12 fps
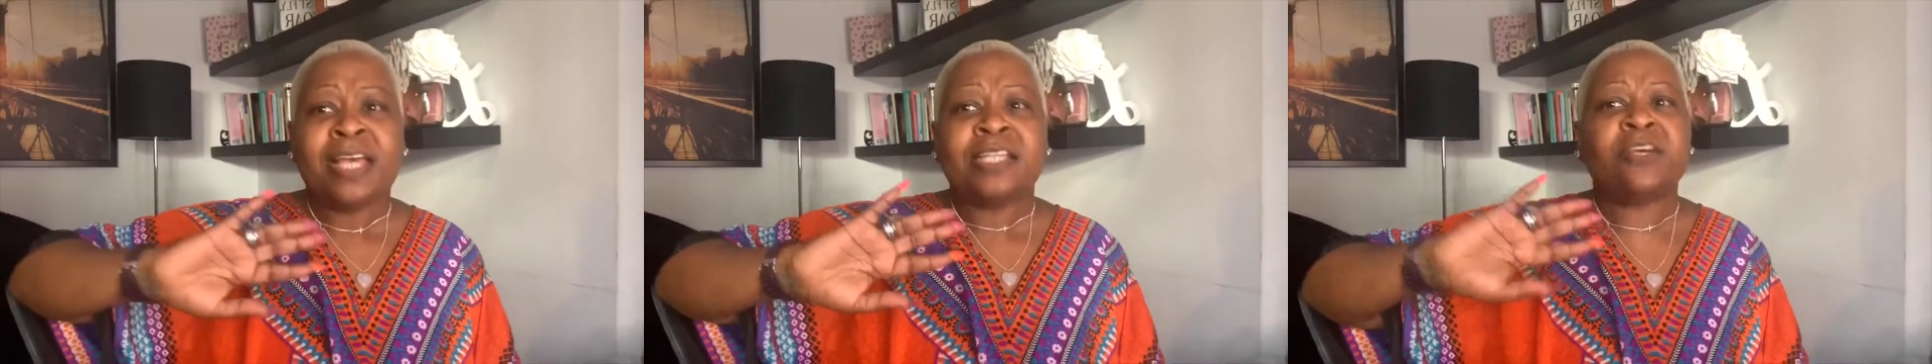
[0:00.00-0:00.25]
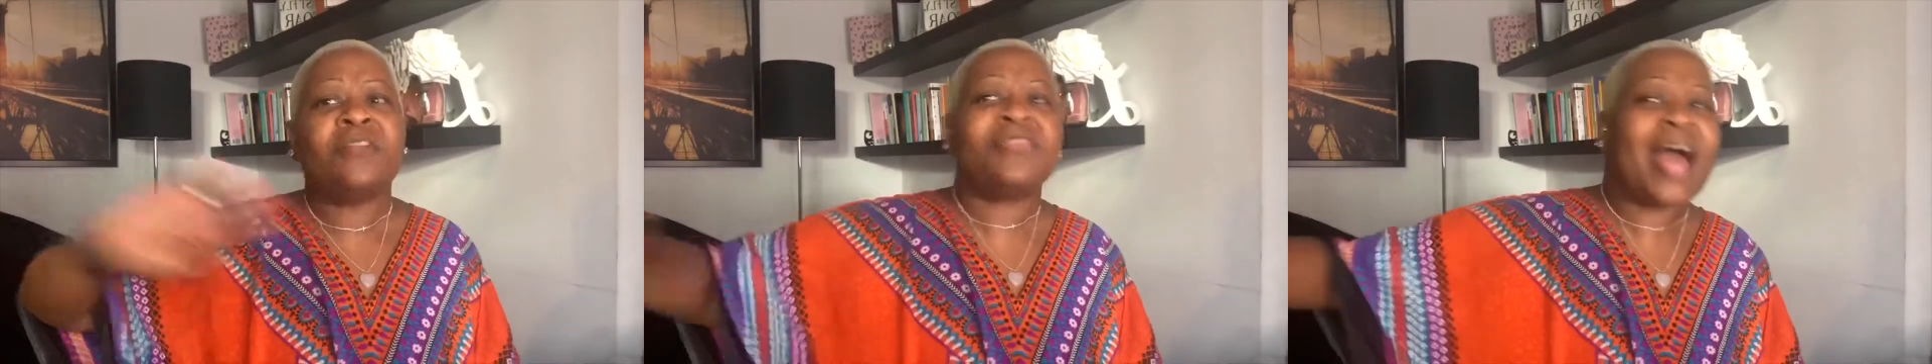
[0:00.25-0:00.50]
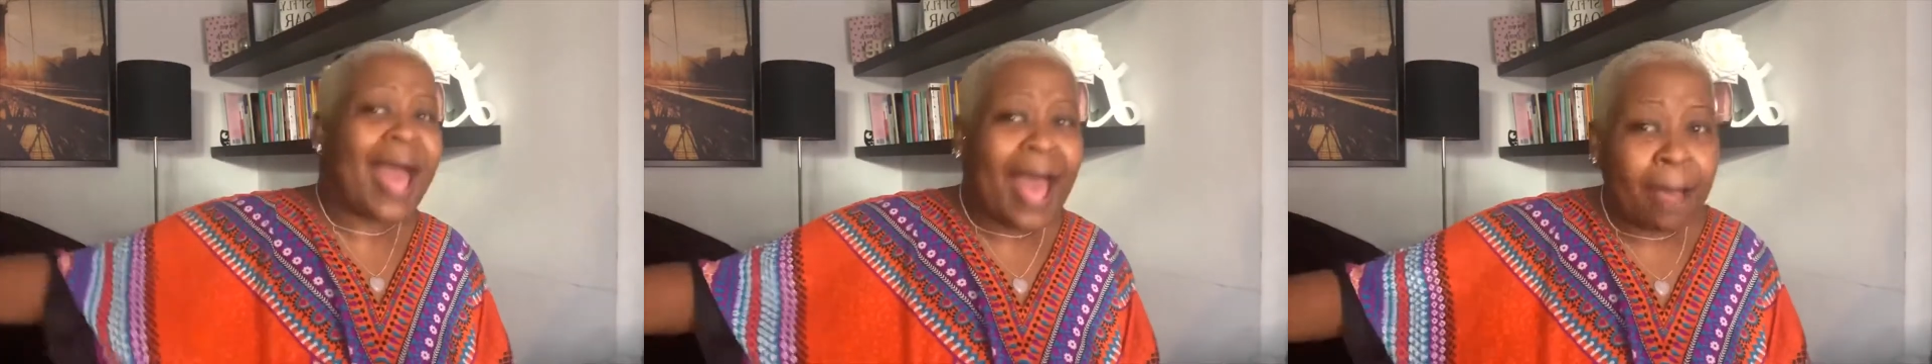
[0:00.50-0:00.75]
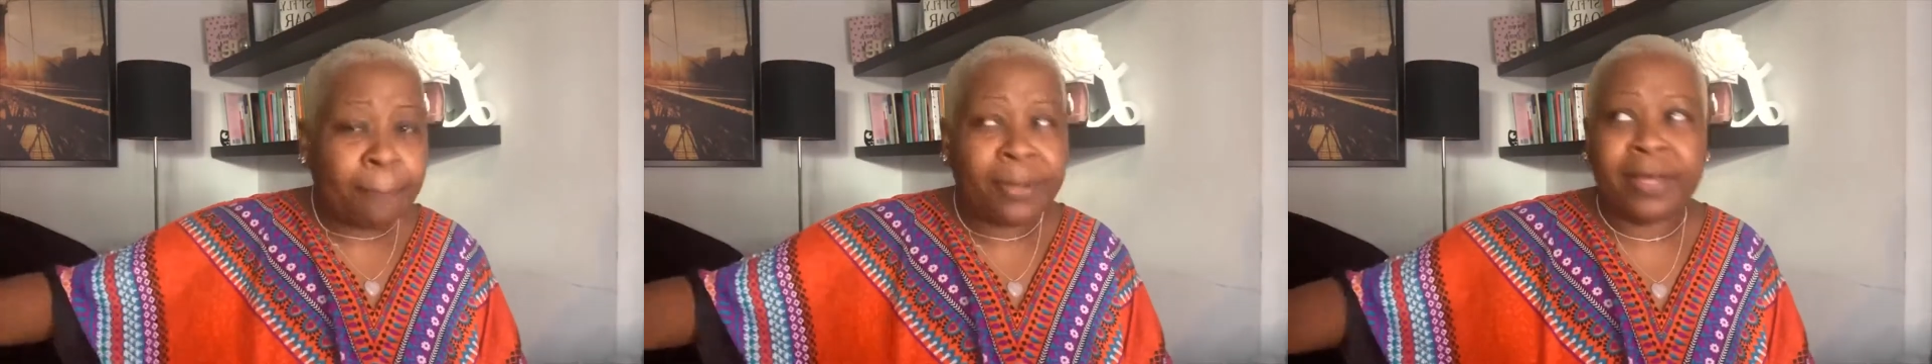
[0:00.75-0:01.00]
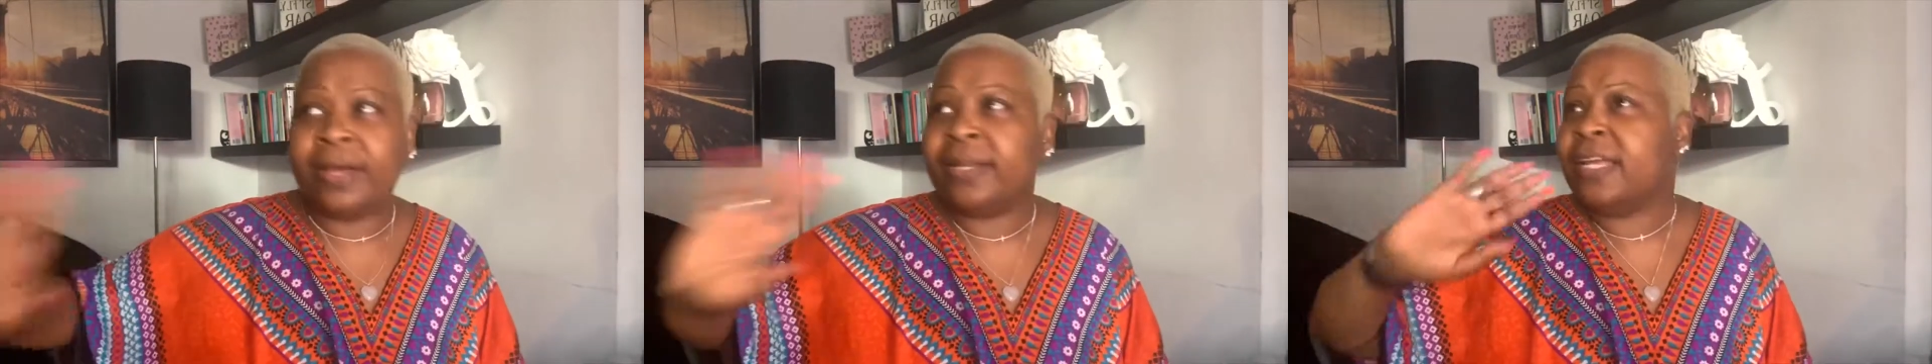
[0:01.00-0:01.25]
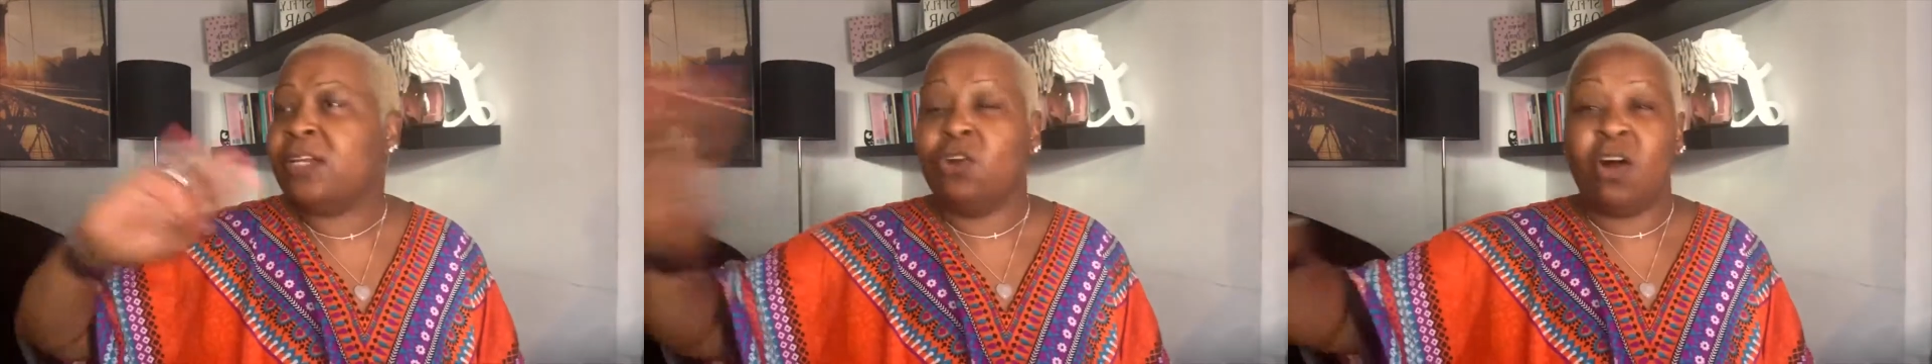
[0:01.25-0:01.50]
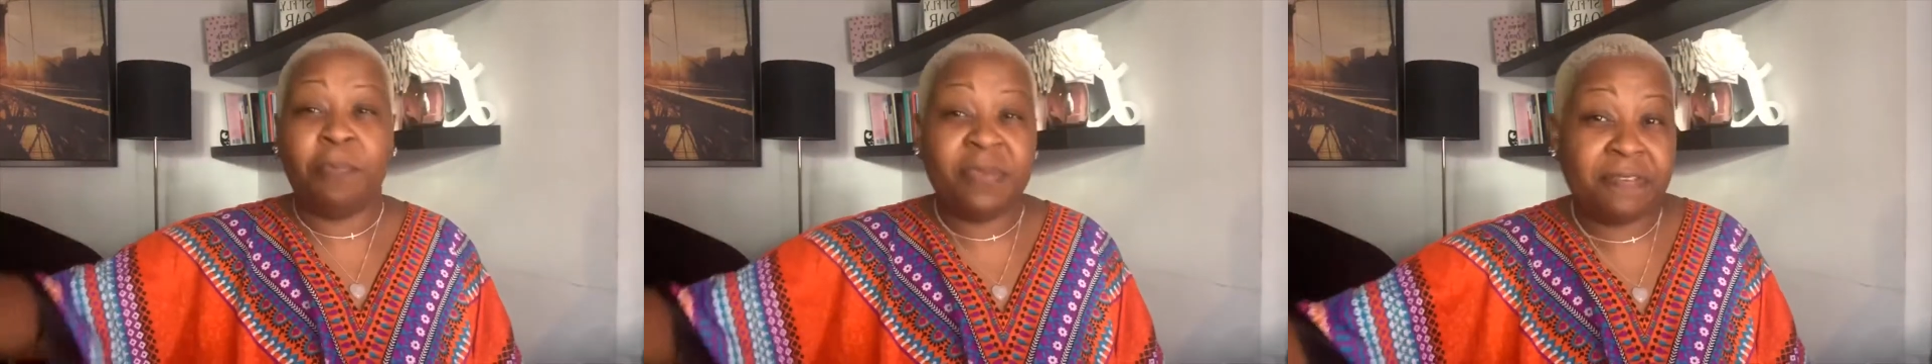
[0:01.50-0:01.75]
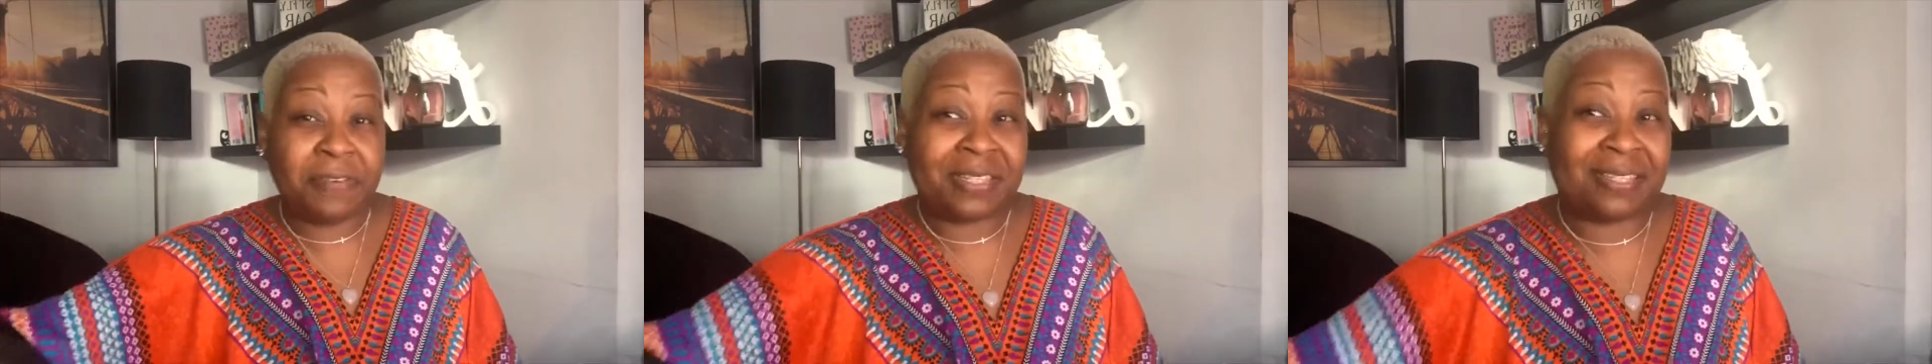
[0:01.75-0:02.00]
so that happened it knocked me
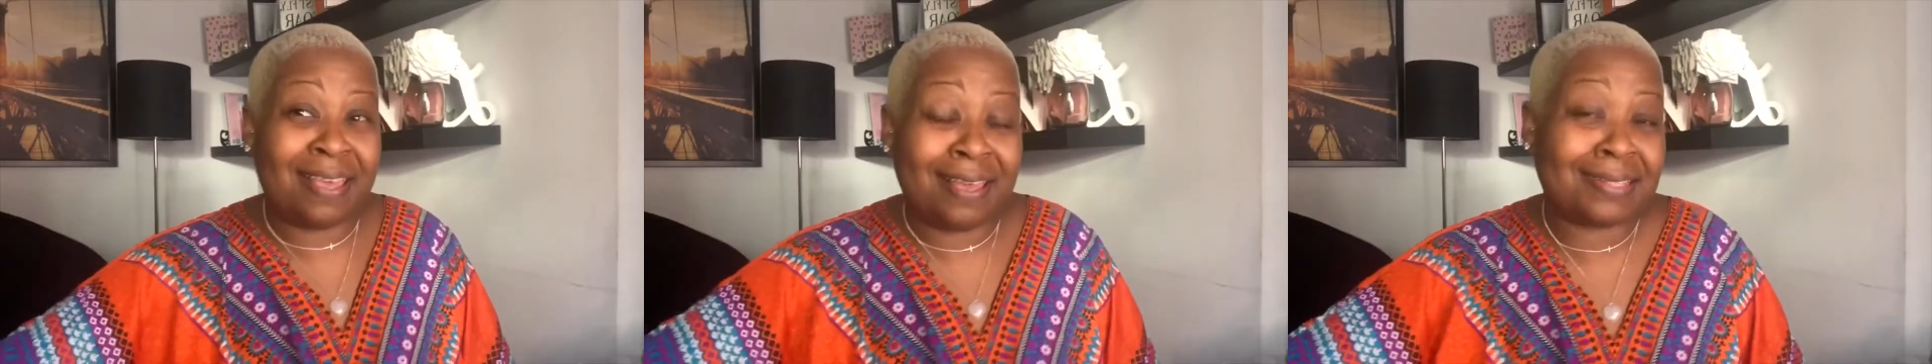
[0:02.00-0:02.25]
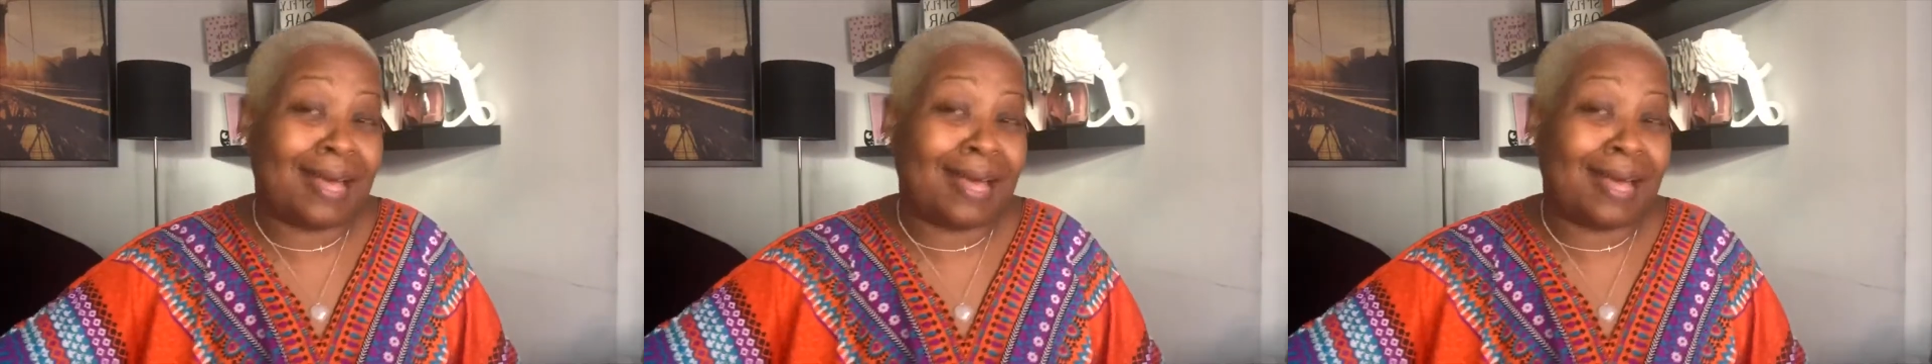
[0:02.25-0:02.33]
for six